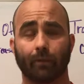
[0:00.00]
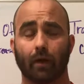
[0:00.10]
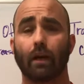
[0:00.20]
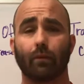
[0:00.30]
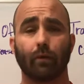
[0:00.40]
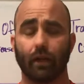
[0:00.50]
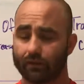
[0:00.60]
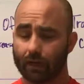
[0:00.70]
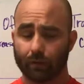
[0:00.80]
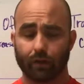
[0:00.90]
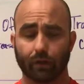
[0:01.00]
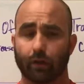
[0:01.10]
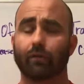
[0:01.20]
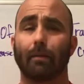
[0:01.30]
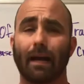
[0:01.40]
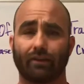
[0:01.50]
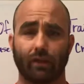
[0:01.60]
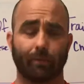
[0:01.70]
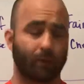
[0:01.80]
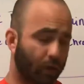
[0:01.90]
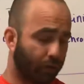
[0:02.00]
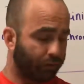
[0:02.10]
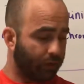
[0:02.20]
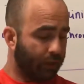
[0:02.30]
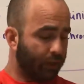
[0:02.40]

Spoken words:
all right, well, let's say we're doing some bicep curls.